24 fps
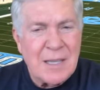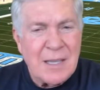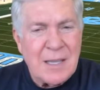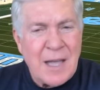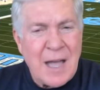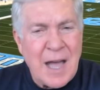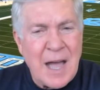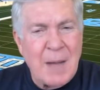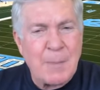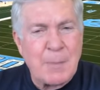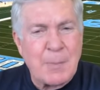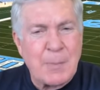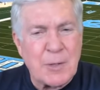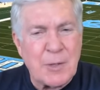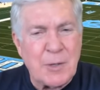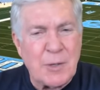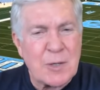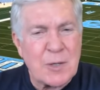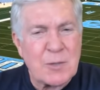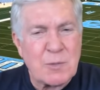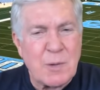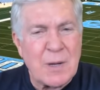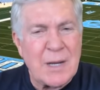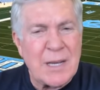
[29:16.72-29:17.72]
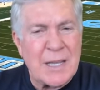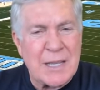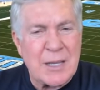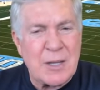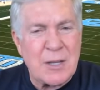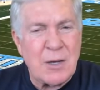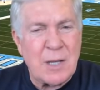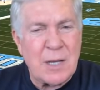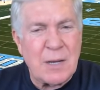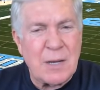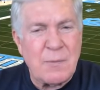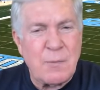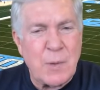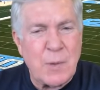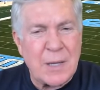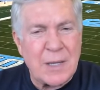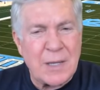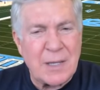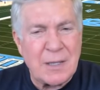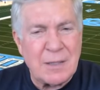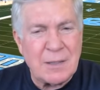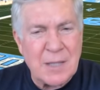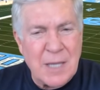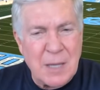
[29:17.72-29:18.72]
Hopper looks really good if we
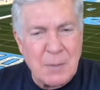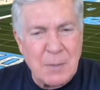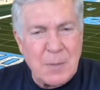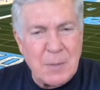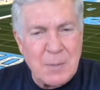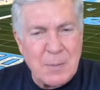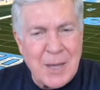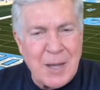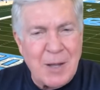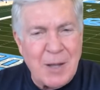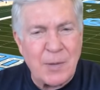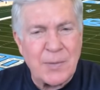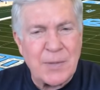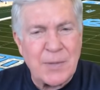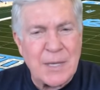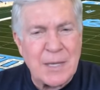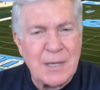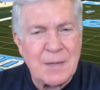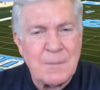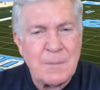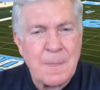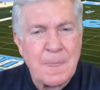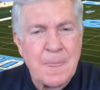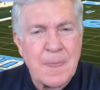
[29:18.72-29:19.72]
can keep him healthy.